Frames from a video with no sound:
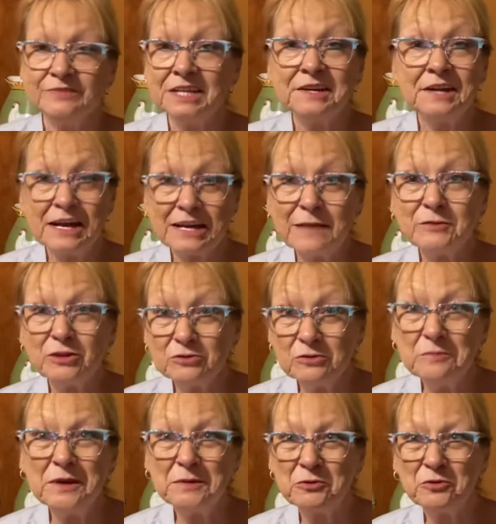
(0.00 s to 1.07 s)
Like I'm going to
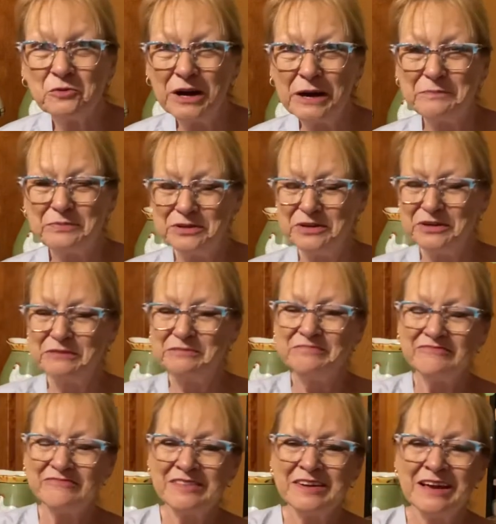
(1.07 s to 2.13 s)
remember where I put them.
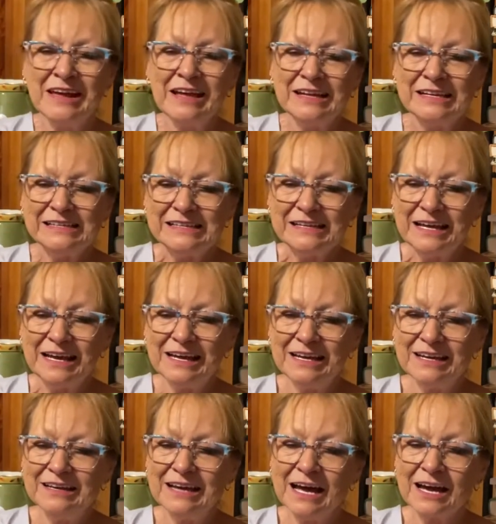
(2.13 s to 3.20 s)

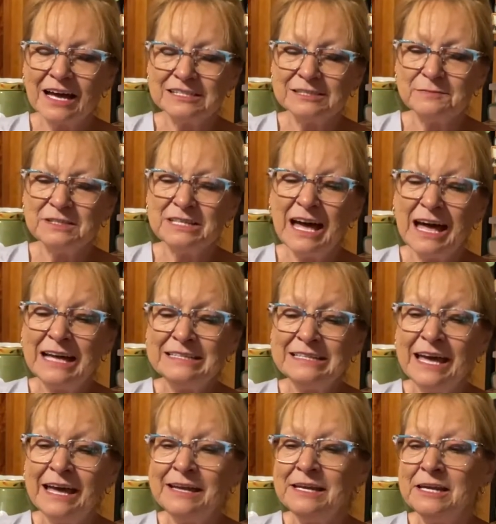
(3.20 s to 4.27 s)
I got some
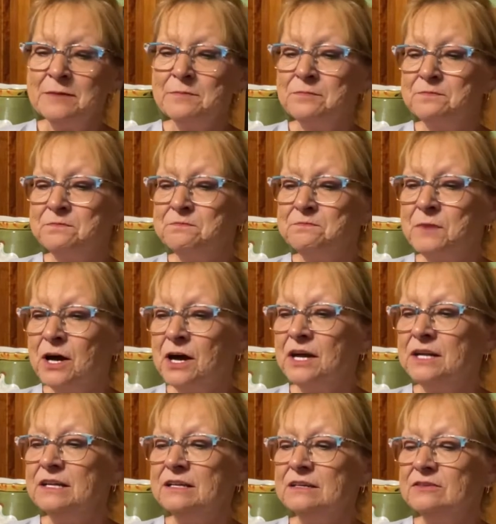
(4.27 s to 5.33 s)
titanium
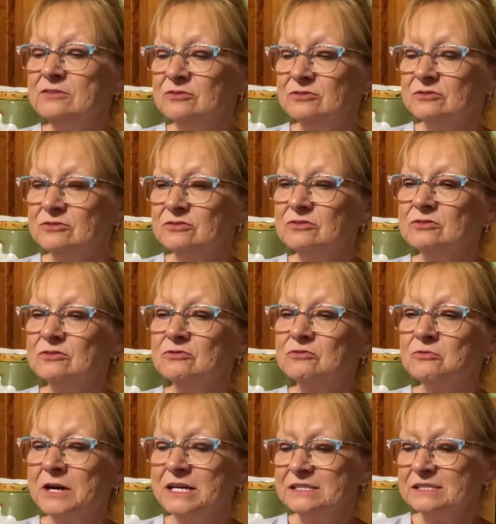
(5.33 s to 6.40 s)
bonded
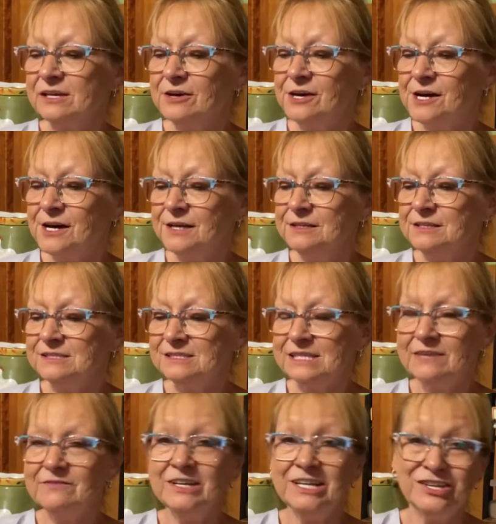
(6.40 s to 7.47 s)
Westcott
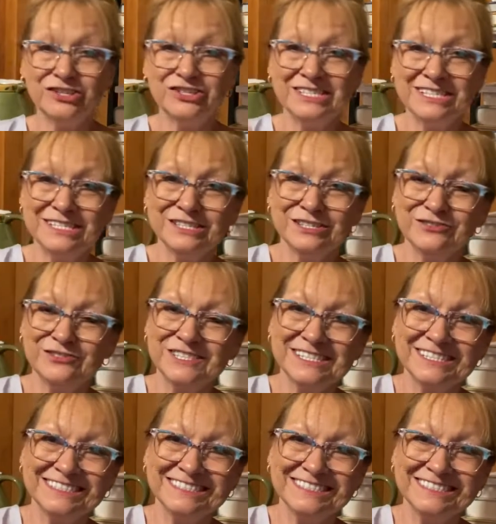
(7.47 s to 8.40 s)
7-inch scissors.